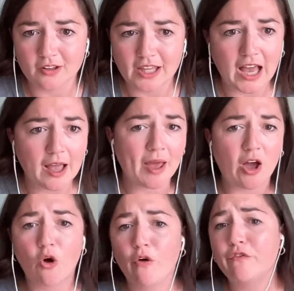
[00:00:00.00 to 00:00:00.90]
Like I'm at
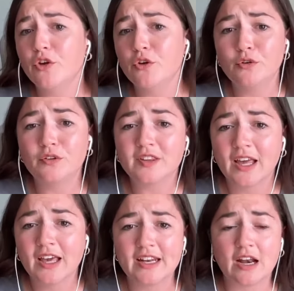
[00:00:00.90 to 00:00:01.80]
Whole Foods
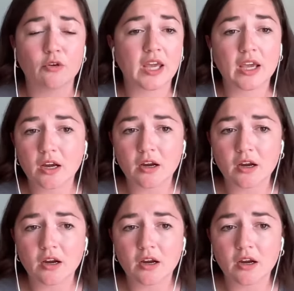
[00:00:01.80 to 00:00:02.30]
and I don't care.